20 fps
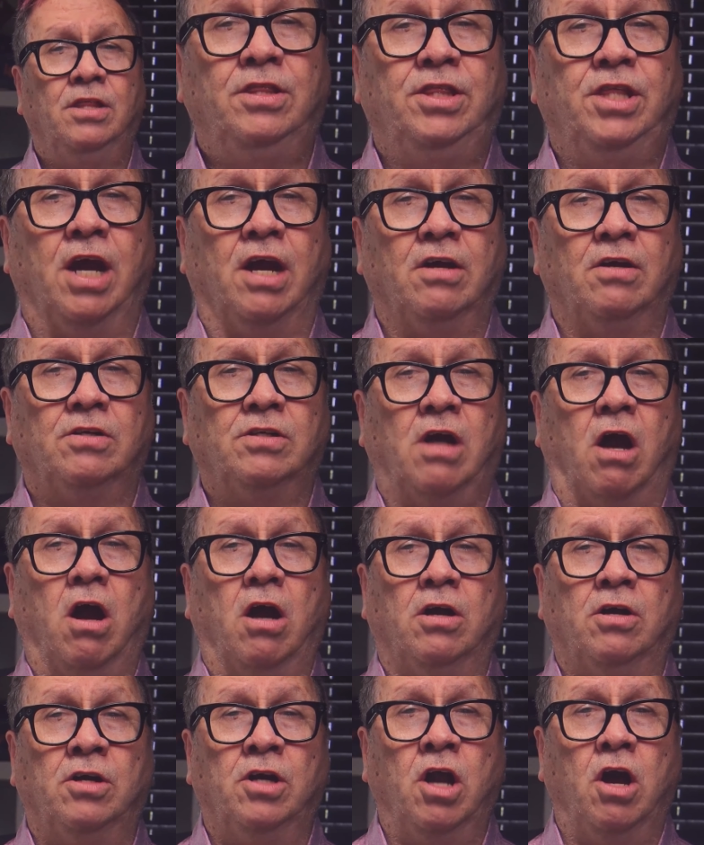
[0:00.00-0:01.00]
There
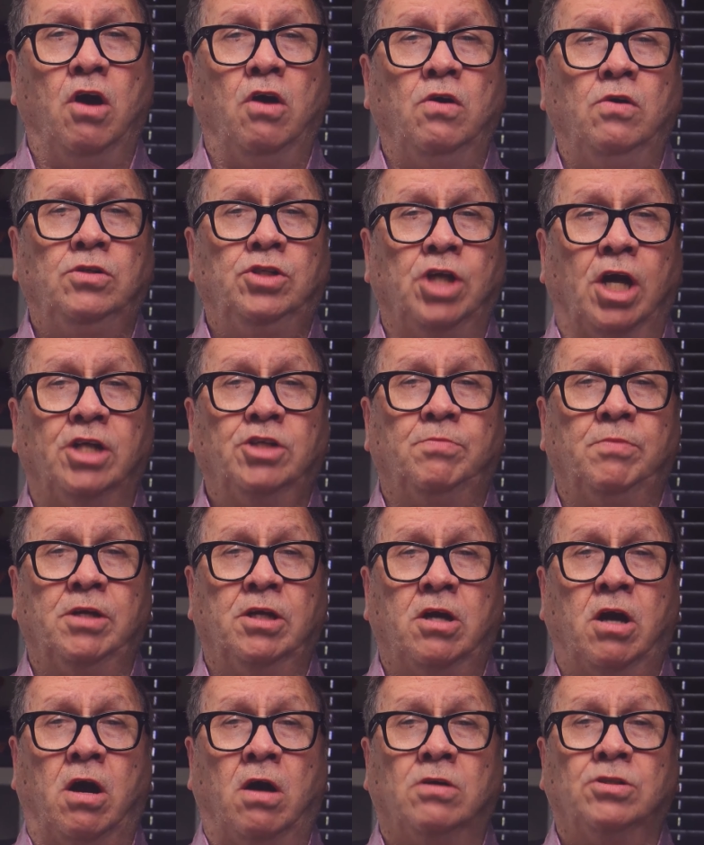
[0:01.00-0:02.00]
are no
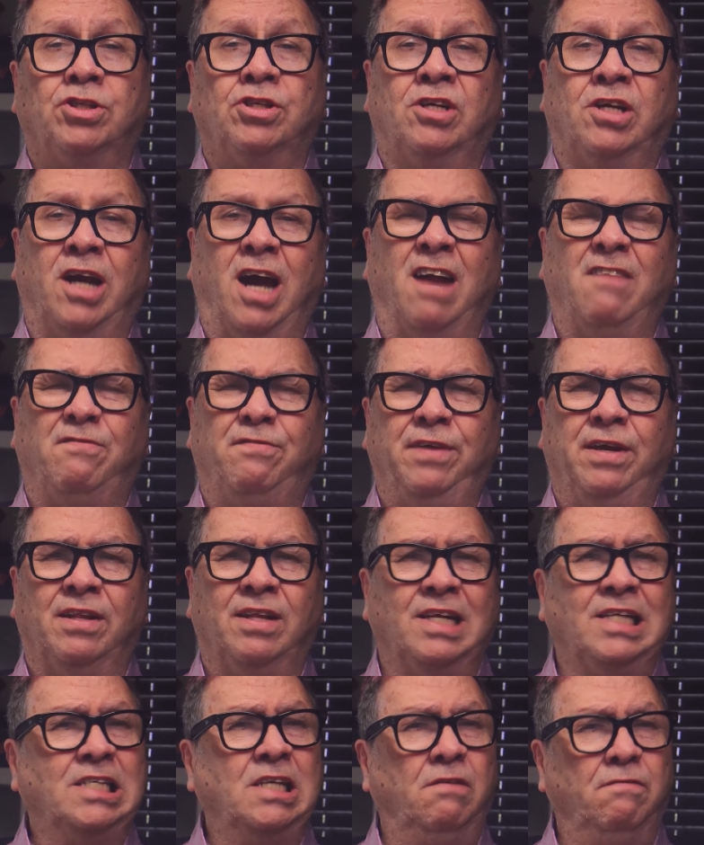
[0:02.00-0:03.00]
judgment calls or gut
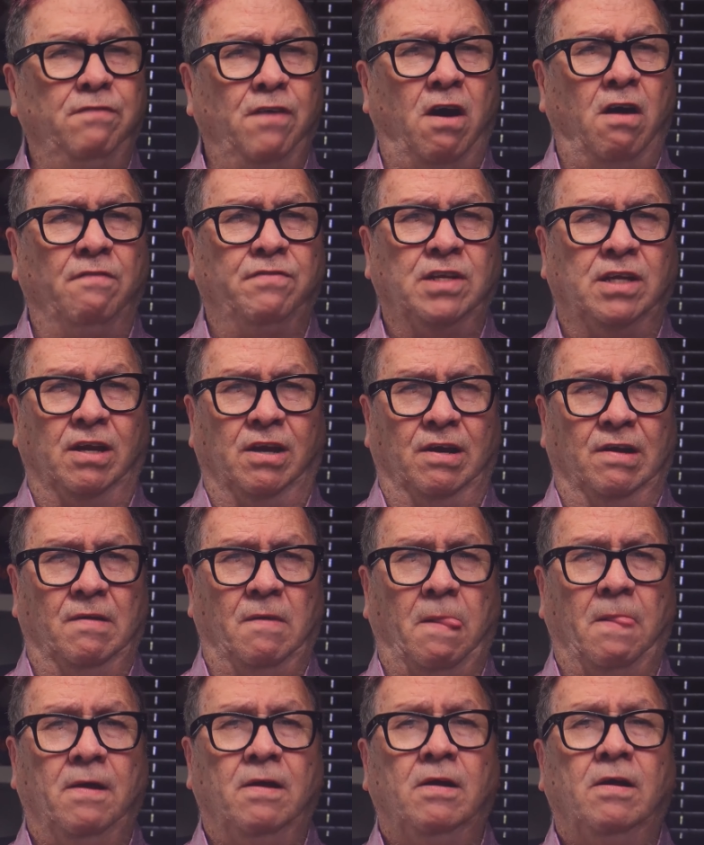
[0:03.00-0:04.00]
feelings involved here.
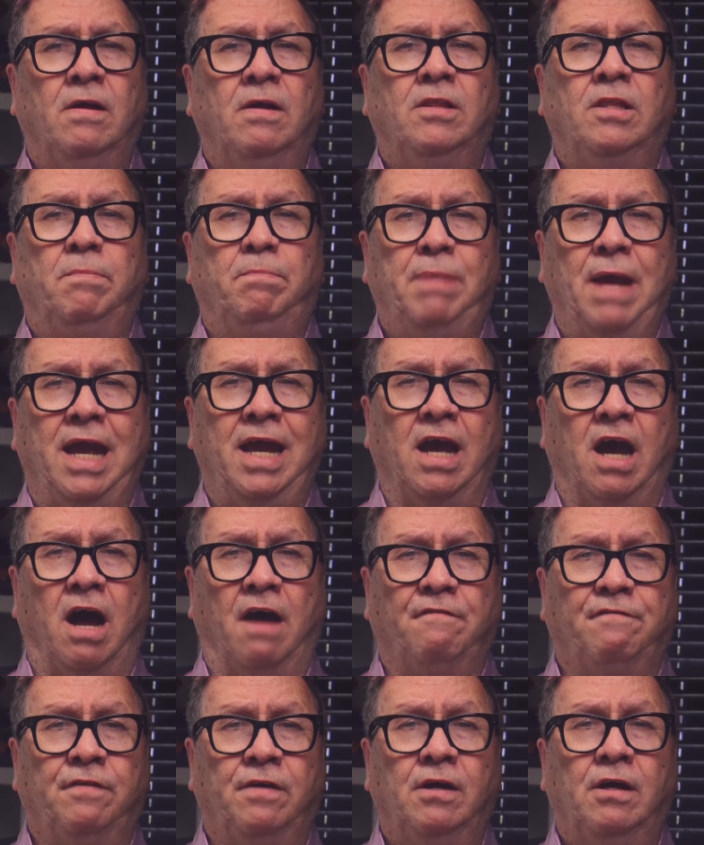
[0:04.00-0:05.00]
The
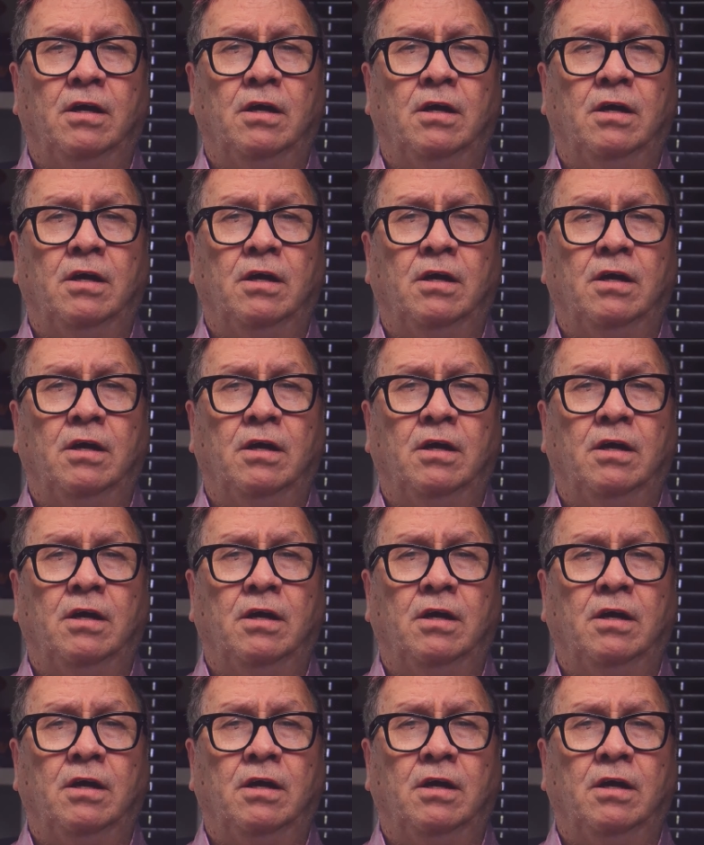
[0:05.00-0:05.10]
payoff.